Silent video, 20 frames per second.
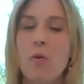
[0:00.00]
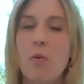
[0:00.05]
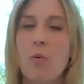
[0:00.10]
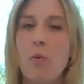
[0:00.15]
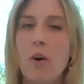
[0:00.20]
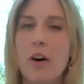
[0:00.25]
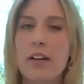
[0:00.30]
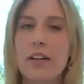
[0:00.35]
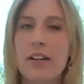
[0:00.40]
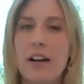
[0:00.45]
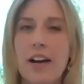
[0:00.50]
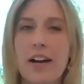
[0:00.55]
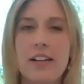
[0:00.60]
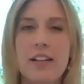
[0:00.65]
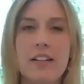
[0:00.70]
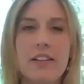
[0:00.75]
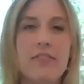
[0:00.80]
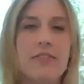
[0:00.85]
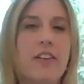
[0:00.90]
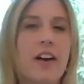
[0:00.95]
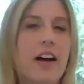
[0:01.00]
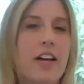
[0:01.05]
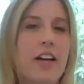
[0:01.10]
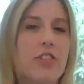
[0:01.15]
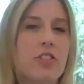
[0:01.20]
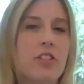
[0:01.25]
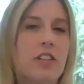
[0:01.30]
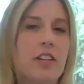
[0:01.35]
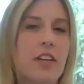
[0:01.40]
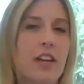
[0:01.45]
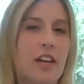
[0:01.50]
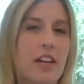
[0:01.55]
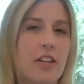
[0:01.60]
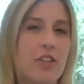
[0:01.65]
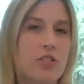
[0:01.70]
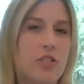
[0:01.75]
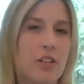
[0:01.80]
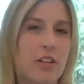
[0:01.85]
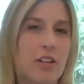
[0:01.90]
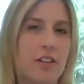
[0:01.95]
What kind of
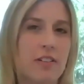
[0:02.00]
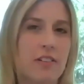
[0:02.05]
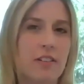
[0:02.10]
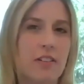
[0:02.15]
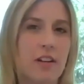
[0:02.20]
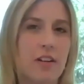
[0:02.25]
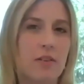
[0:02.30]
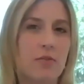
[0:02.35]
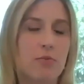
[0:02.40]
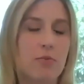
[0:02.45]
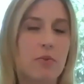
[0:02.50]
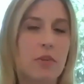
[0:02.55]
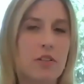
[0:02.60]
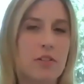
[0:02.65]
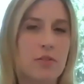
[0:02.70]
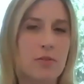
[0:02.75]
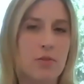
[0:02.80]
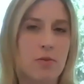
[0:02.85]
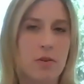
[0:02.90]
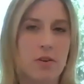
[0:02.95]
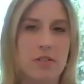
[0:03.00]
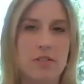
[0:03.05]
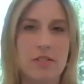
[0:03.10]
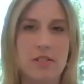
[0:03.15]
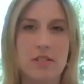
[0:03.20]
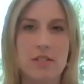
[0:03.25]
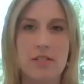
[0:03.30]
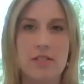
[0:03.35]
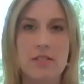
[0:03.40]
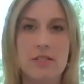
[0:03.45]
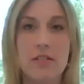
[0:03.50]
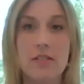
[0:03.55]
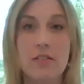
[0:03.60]
education and resources